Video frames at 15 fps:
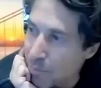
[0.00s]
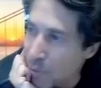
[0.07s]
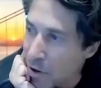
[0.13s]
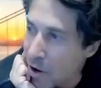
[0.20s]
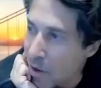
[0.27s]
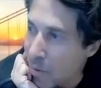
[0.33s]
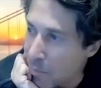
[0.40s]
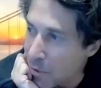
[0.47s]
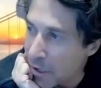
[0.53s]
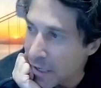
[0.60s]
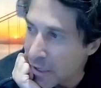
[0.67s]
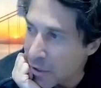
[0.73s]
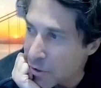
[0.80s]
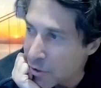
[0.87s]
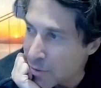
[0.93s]

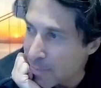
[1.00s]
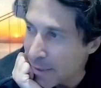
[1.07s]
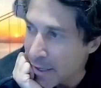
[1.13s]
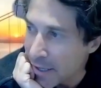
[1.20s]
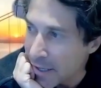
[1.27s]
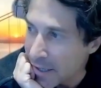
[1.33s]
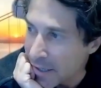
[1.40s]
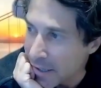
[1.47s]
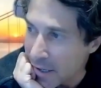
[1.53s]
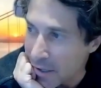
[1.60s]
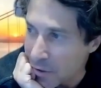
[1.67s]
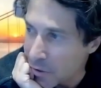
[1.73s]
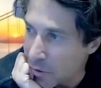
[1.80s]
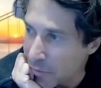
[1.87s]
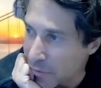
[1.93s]
Brainard speaking. I
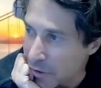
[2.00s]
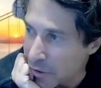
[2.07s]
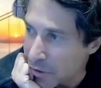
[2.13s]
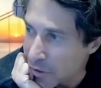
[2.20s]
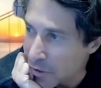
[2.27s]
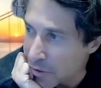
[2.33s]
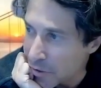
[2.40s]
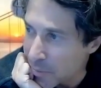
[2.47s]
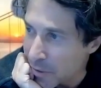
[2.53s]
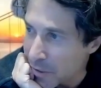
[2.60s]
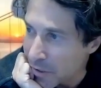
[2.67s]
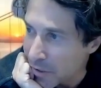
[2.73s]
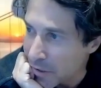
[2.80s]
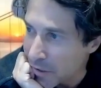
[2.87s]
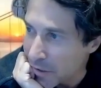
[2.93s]
don't know if she's going to
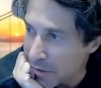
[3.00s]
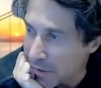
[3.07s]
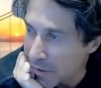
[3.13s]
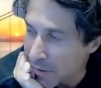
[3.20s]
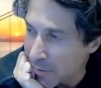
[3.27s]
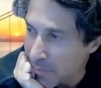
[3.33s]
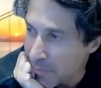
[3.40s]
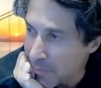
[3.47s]
speak on